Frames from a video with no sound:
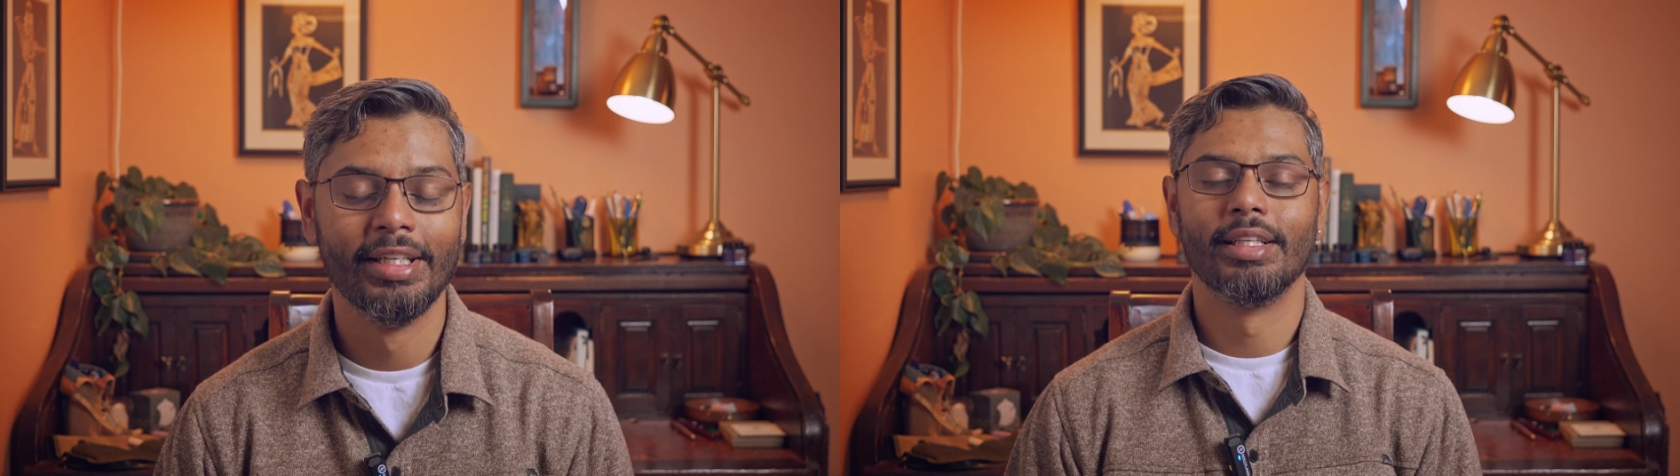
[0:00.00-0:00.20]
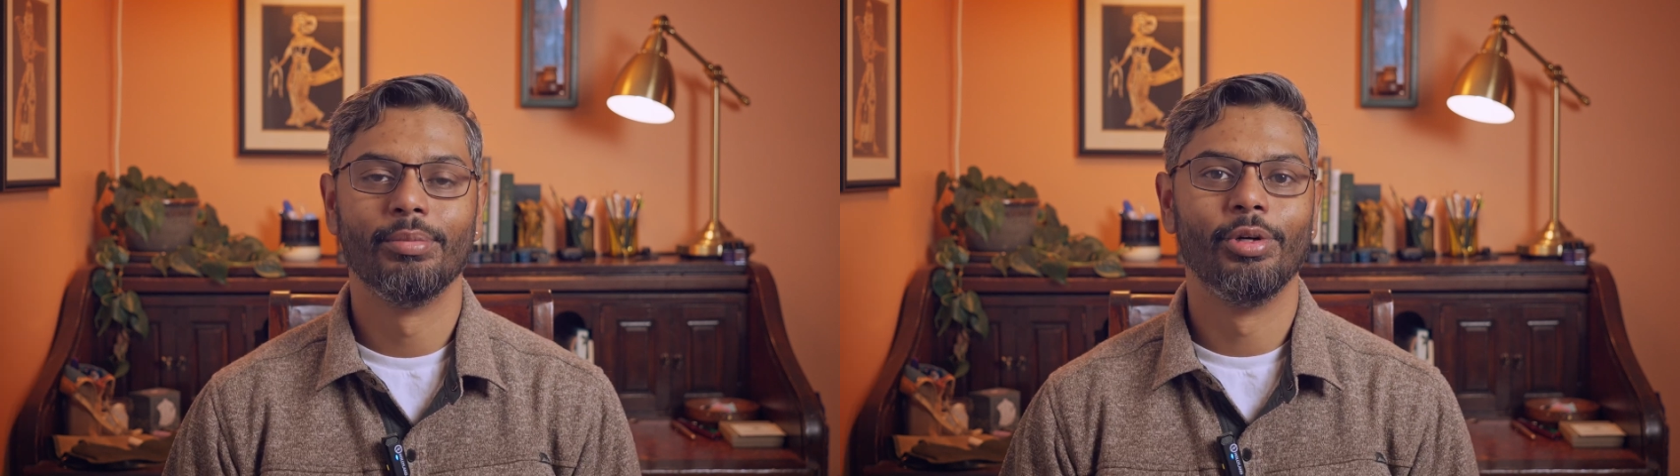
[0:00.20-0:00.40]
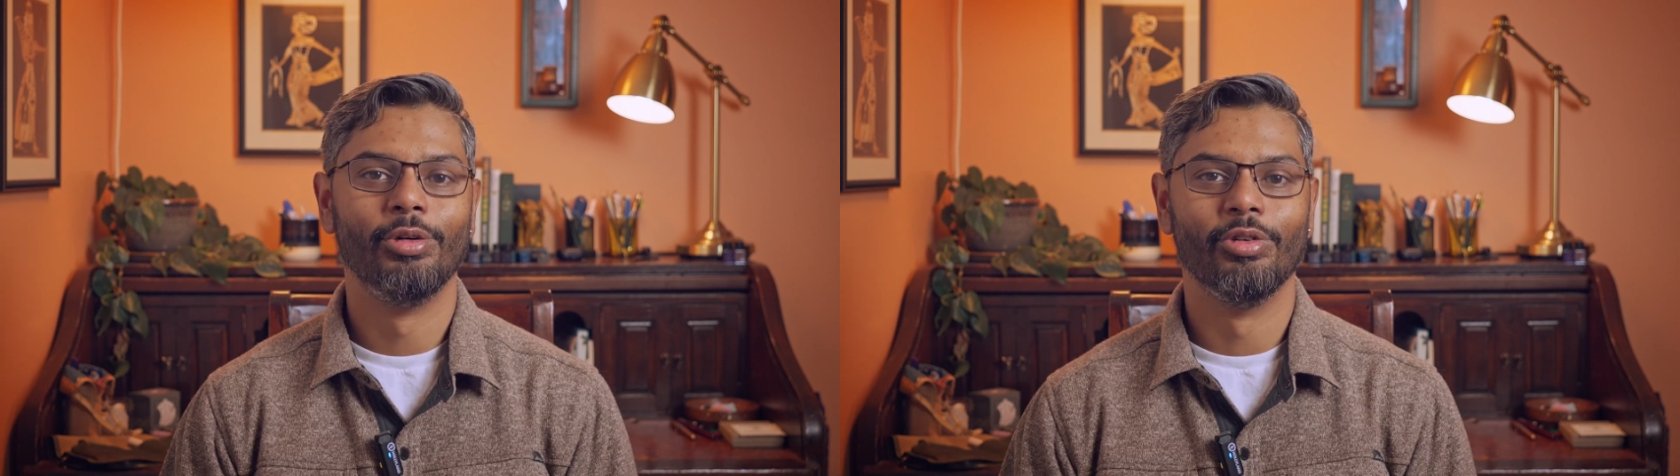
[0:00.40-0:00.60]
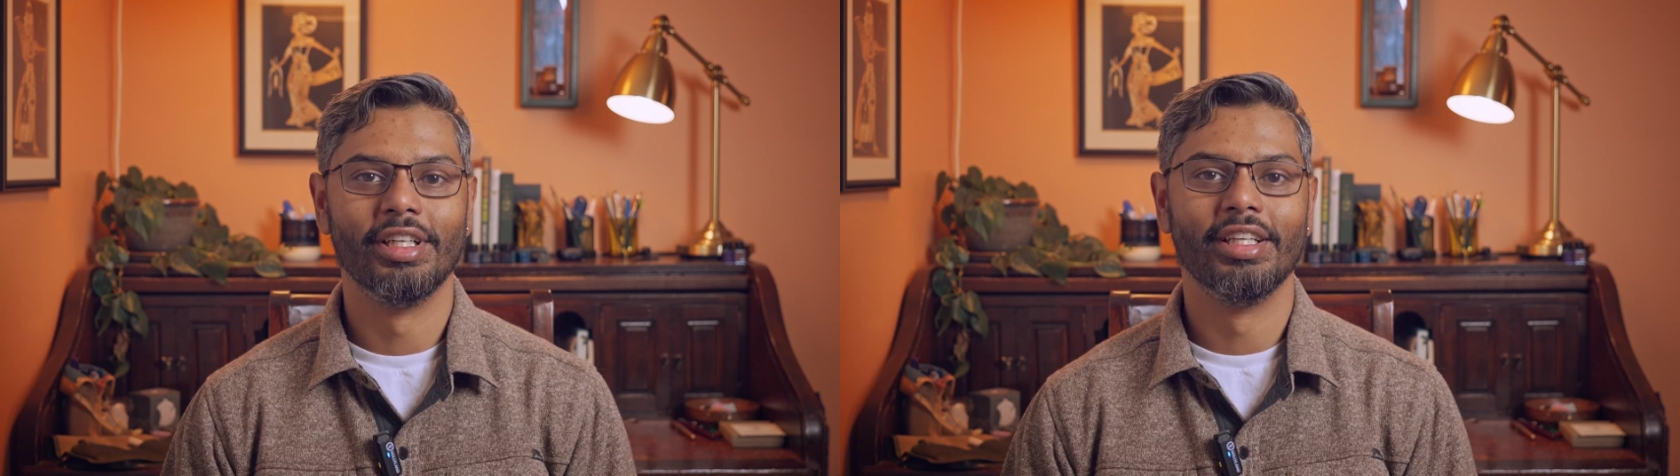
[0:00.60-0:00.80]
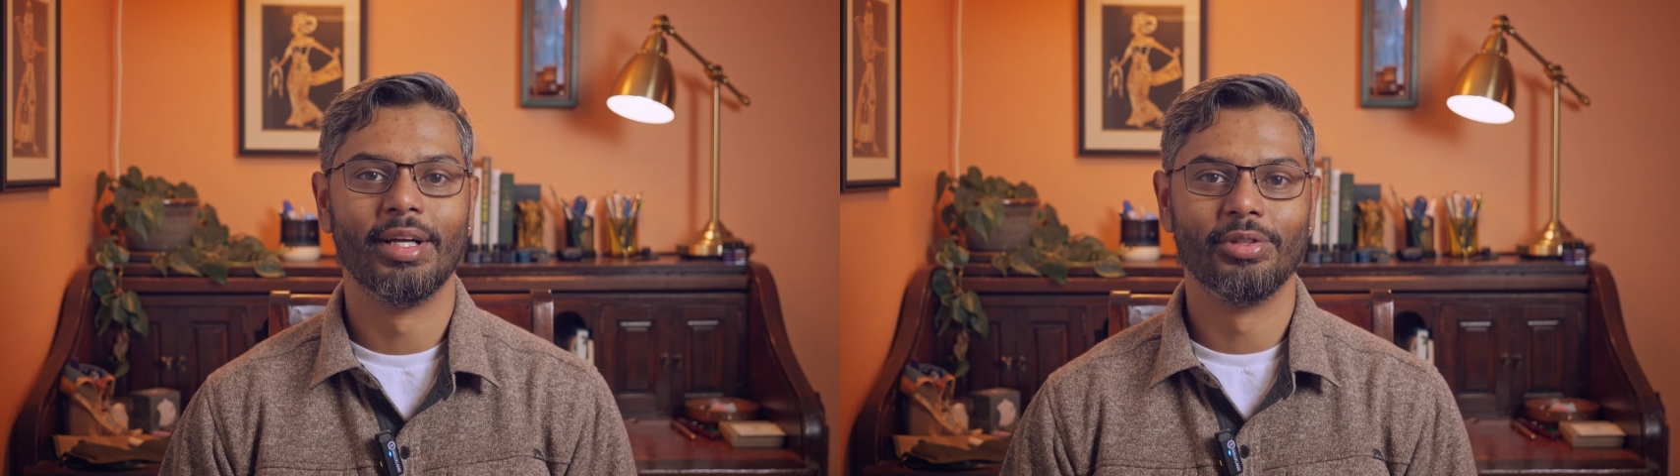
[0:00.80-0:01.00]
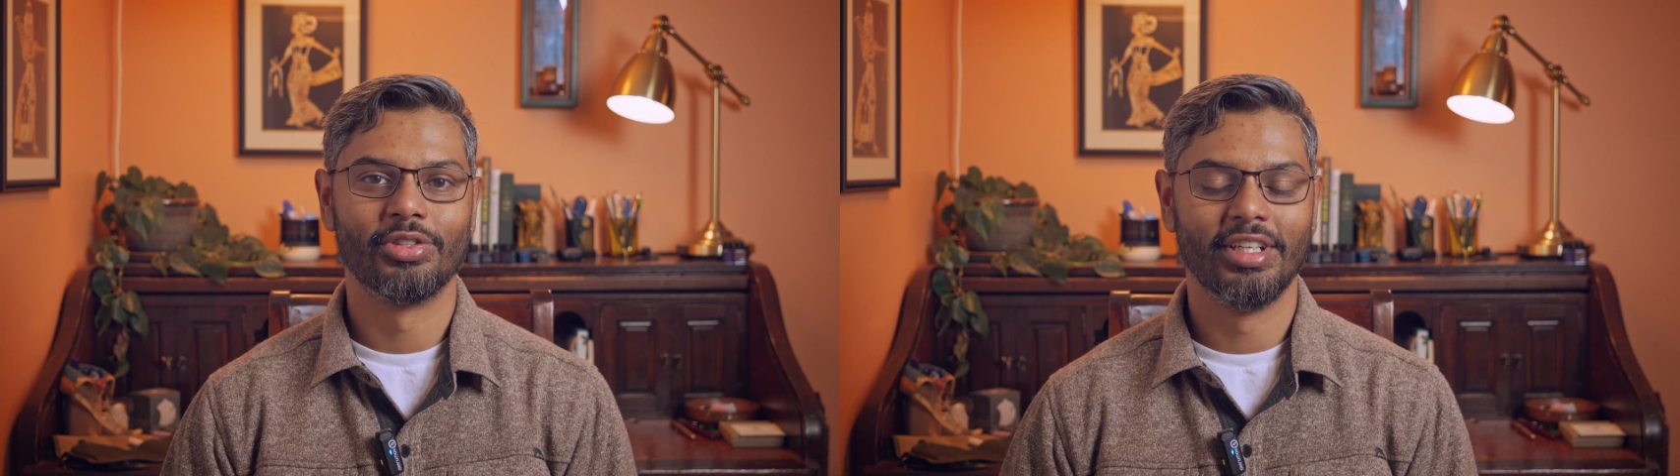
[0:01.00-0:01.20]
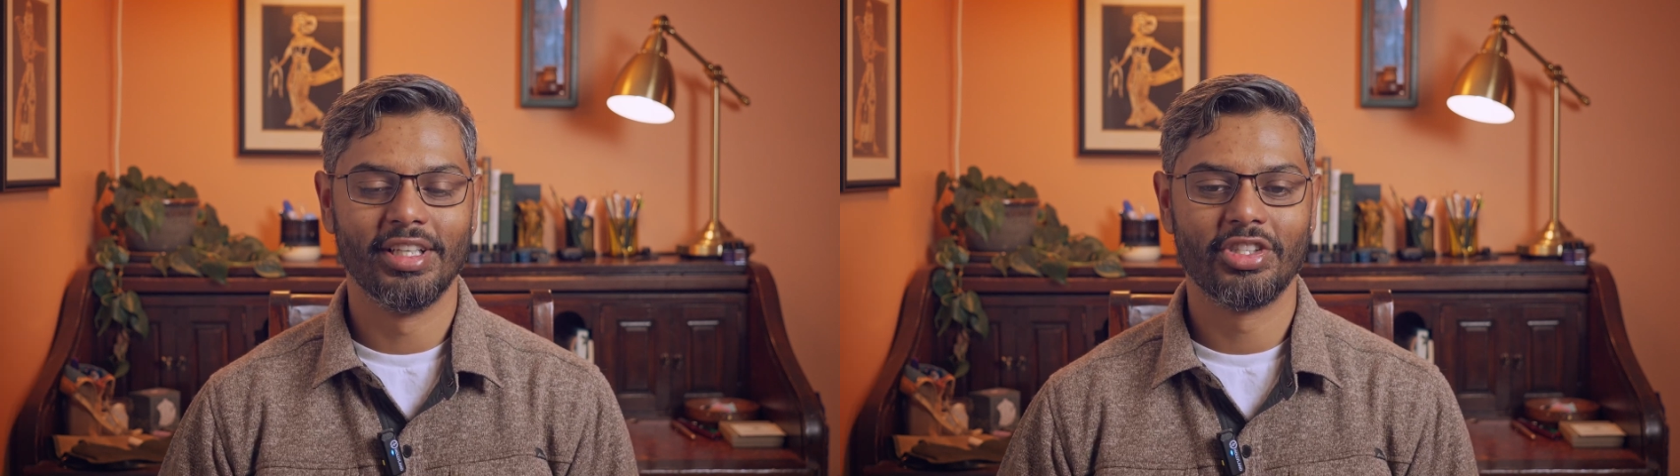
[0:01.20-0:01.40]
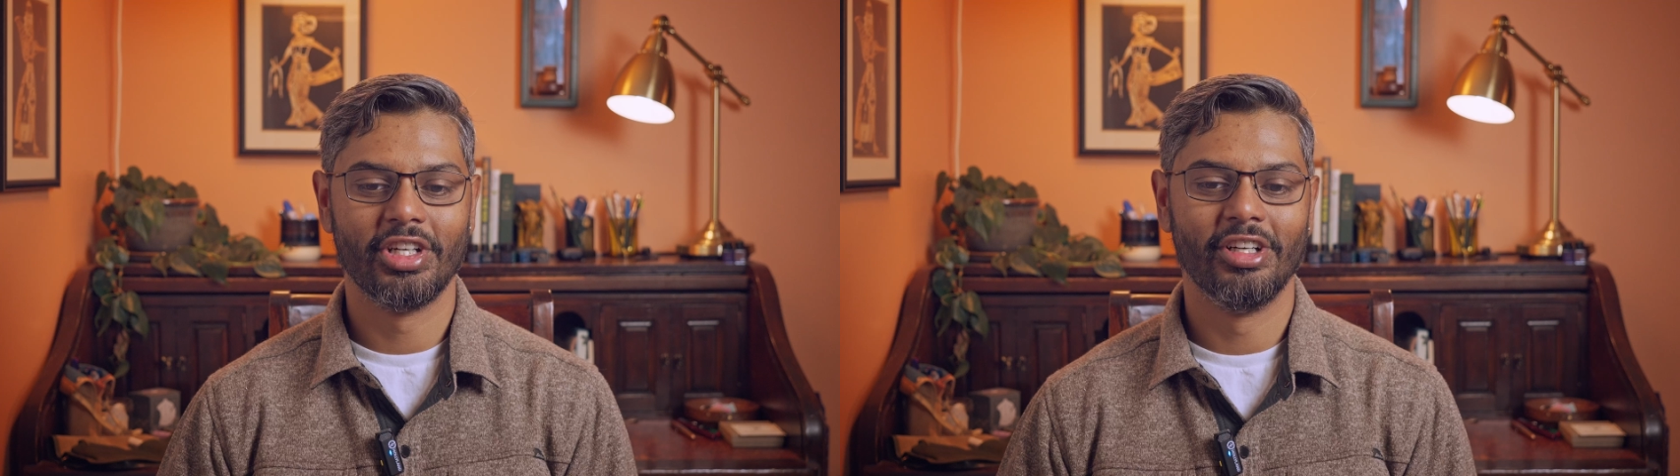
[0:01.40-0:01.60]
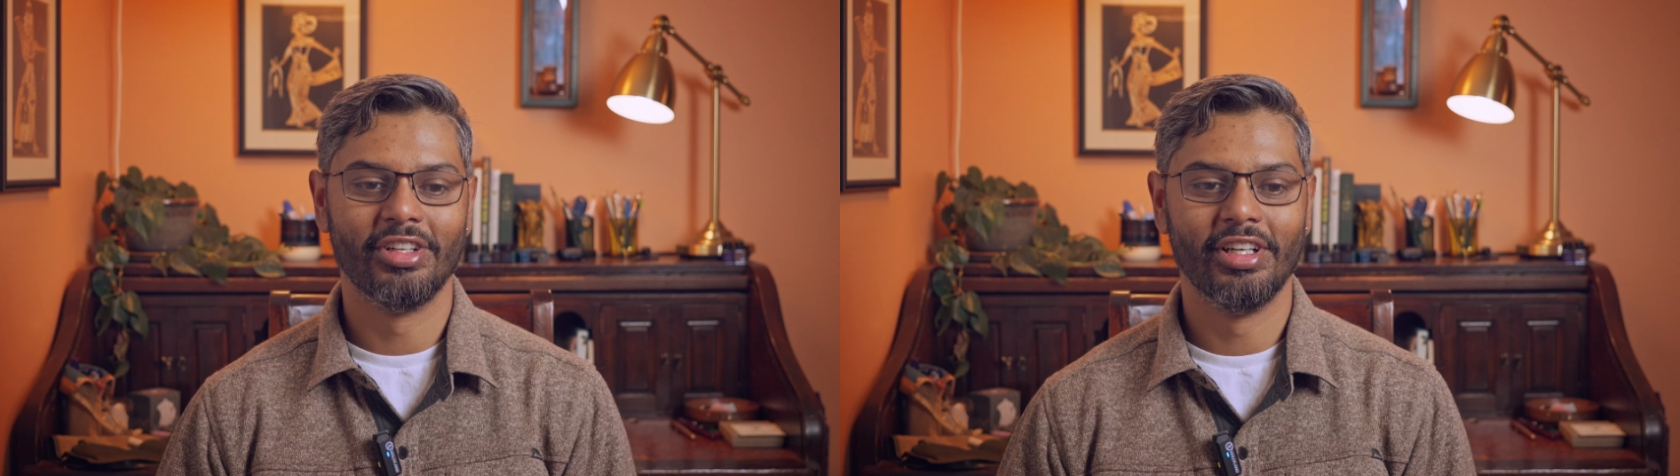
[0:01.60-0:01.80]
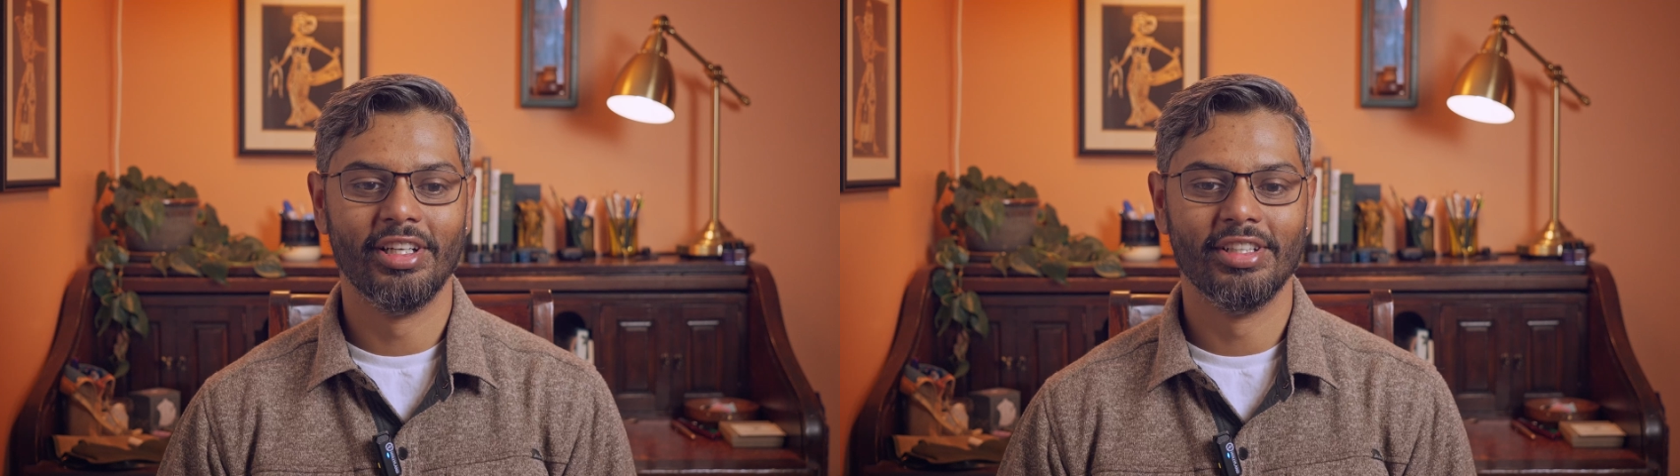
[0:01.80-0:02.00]
I think the point really that I was trying to share
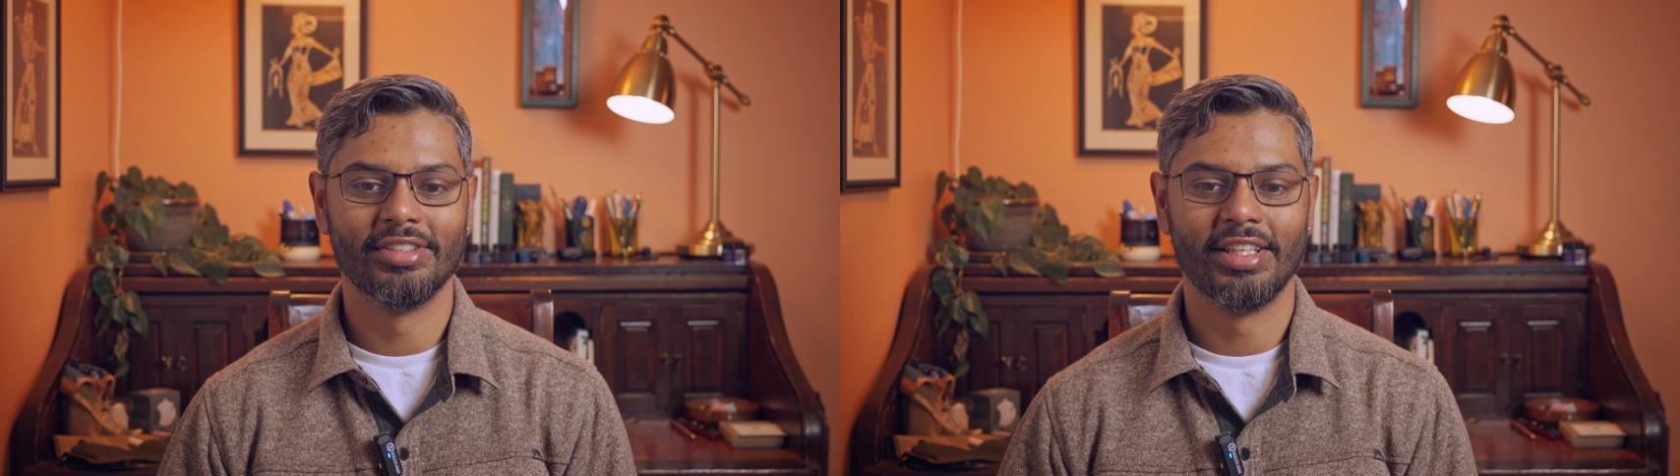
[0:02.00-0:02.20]
there is